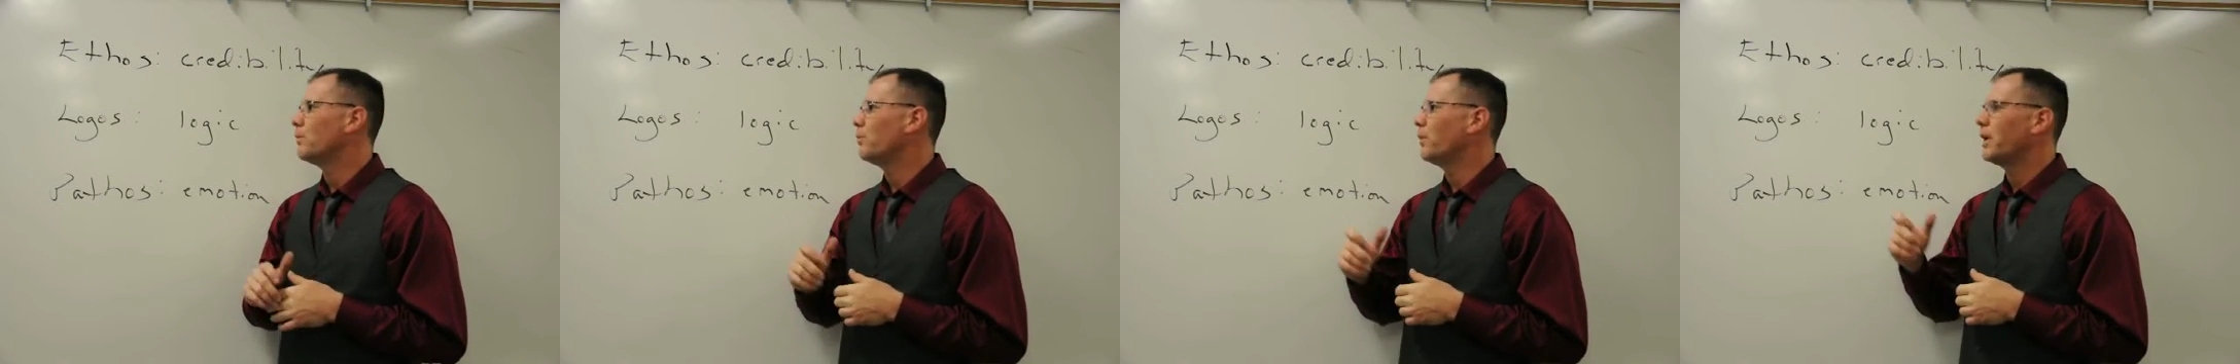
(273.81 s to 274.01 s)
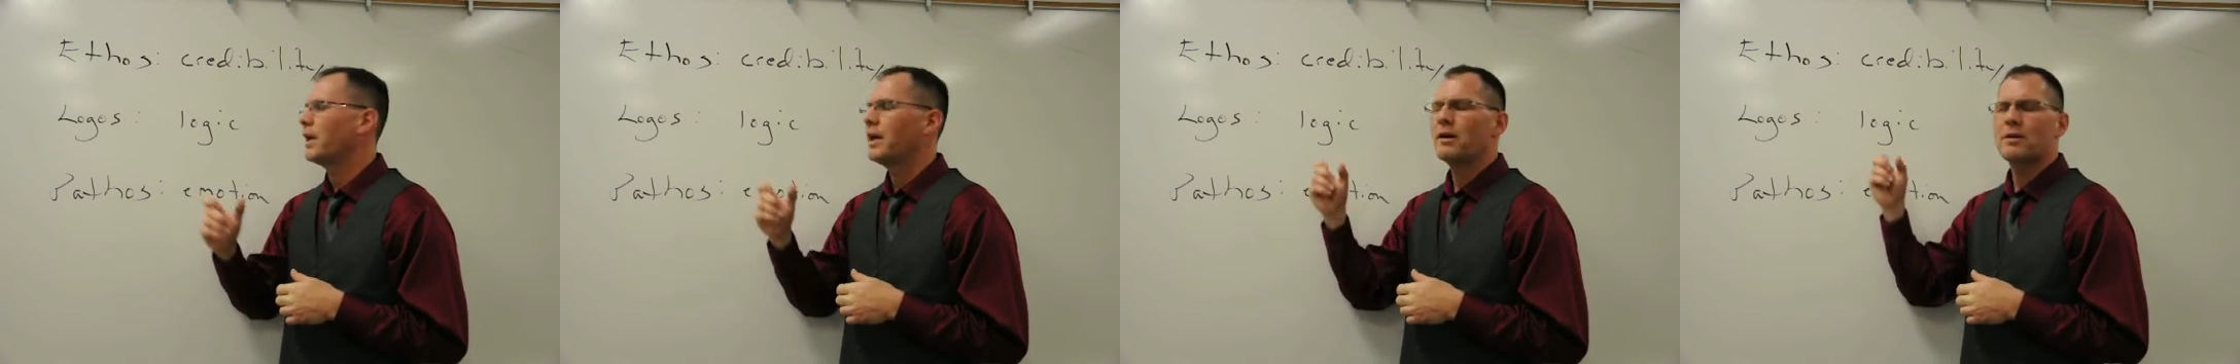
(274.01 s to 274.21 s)

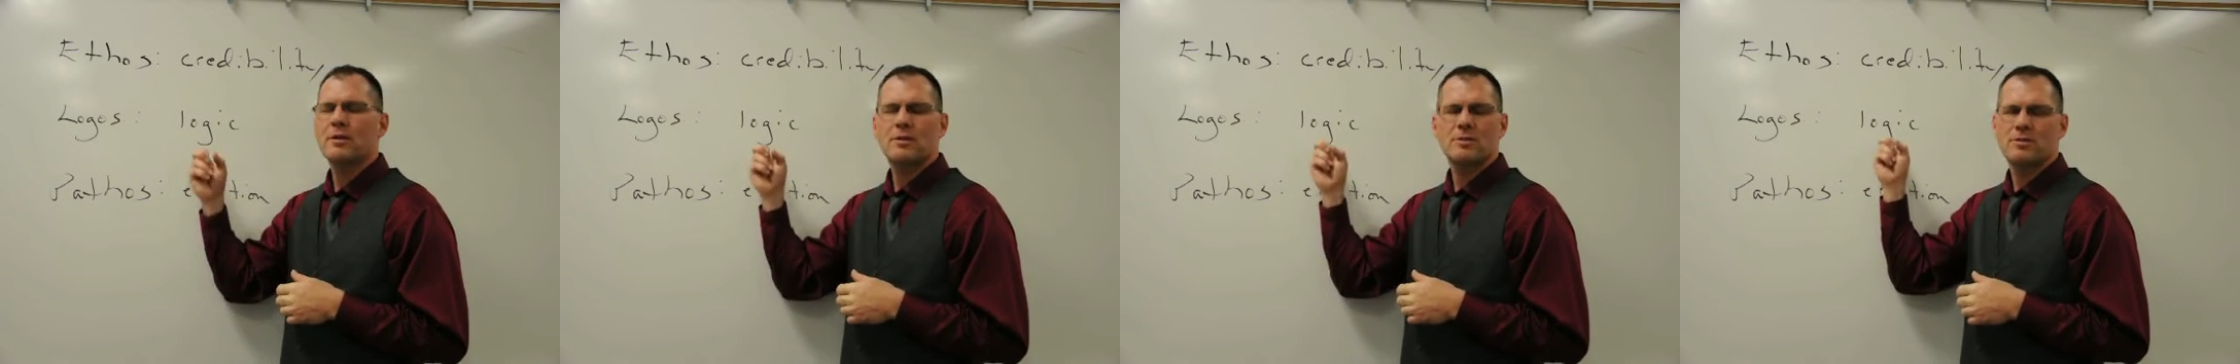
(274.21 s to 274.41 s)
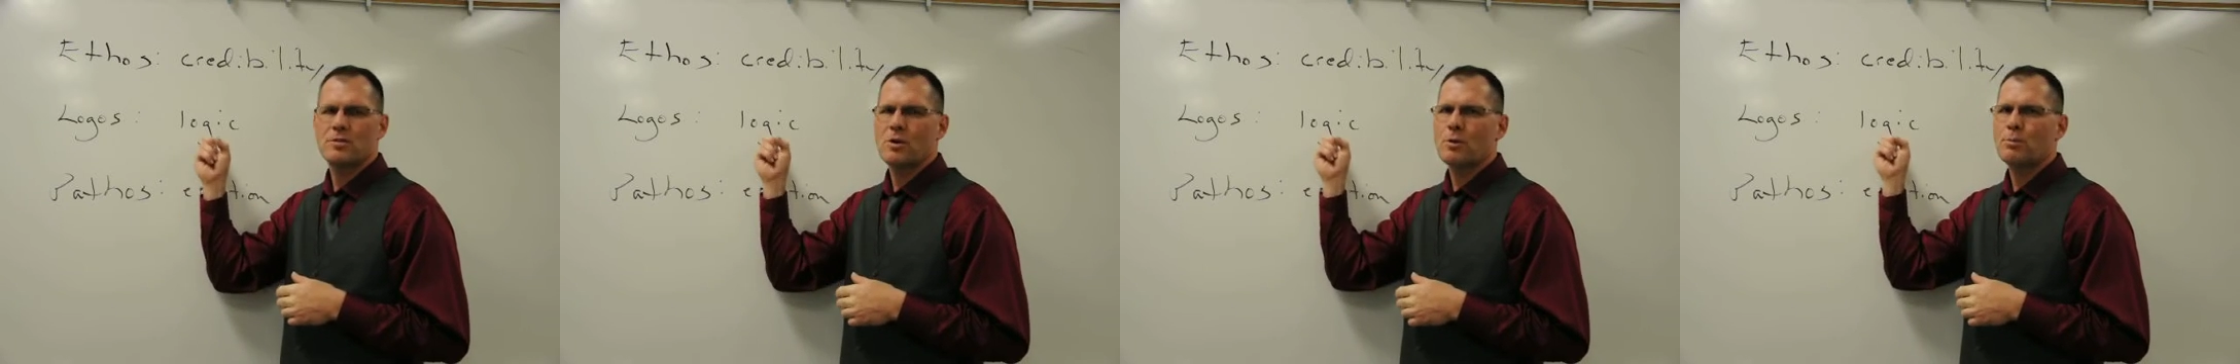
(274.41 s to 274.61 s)
We hear
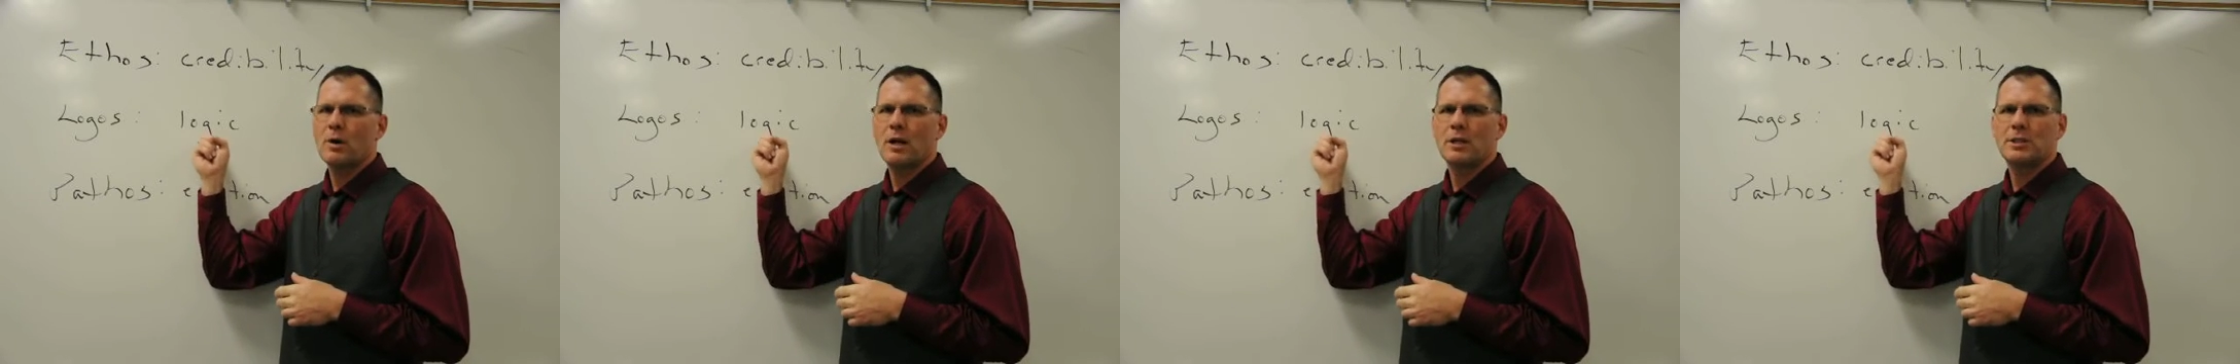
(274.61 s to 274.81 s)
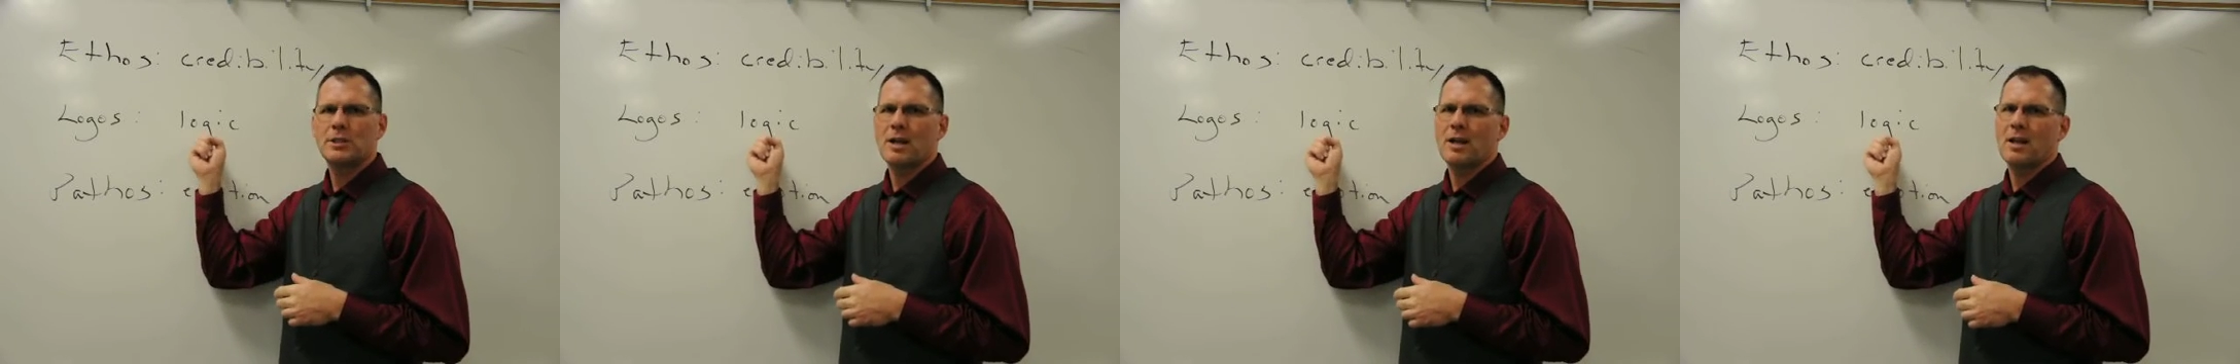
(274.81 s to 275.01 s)
it so
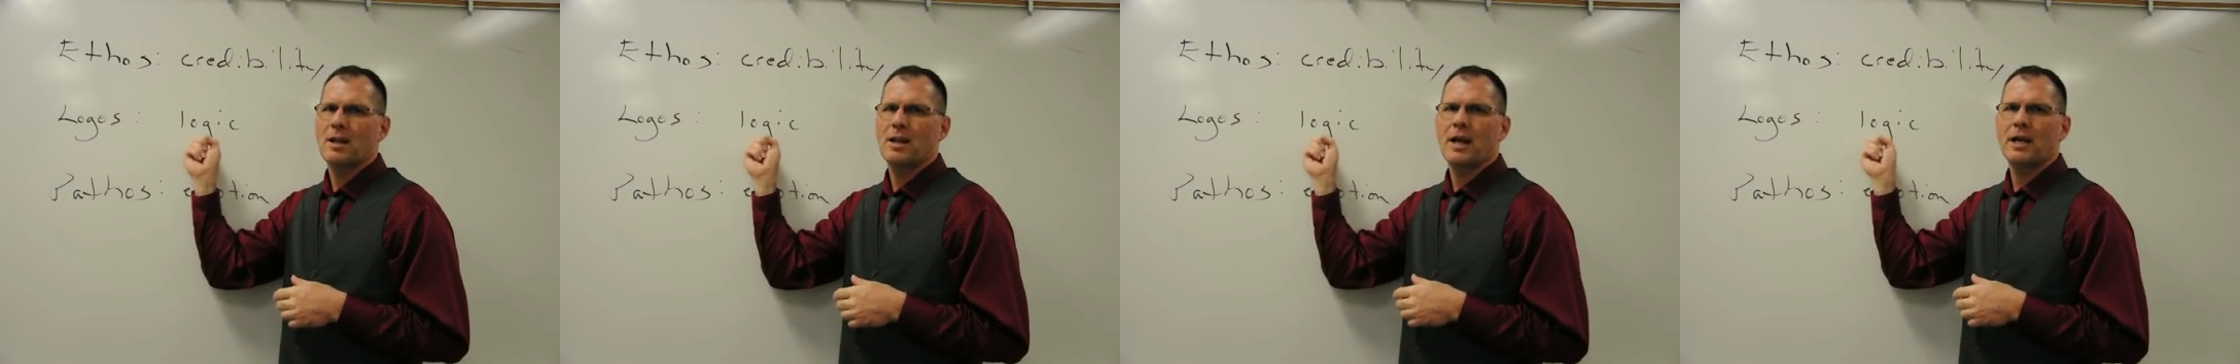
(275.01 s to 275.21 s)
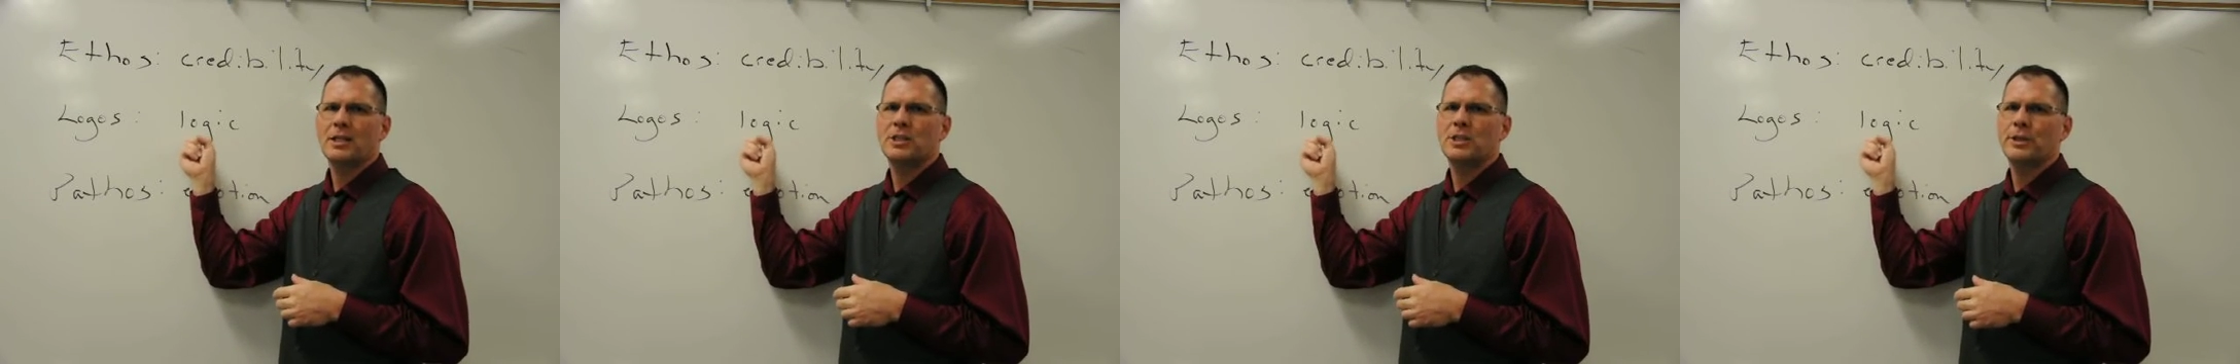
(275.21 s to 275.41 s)
much in an
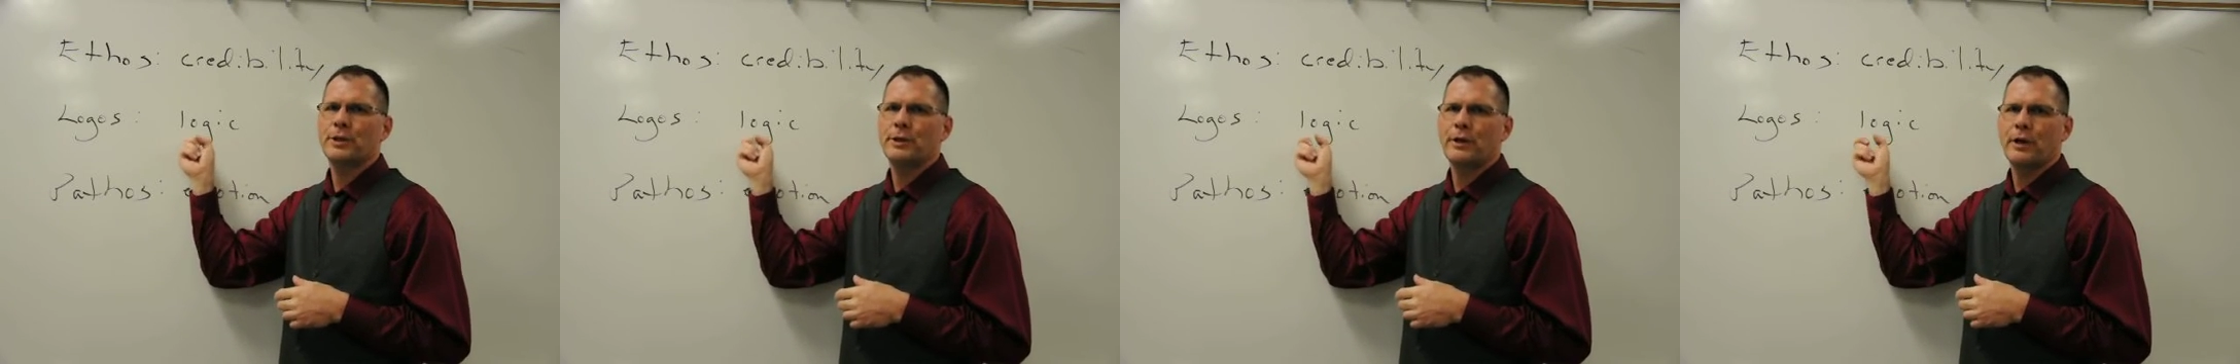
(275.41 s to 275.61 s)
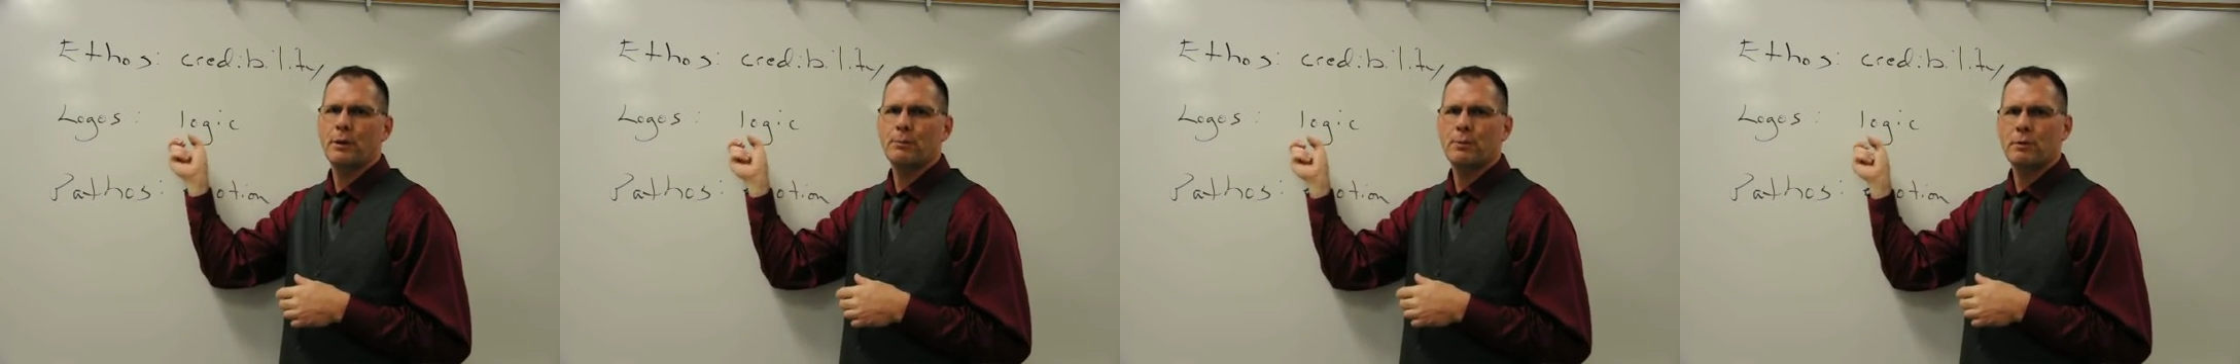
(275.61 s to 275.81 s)
election year,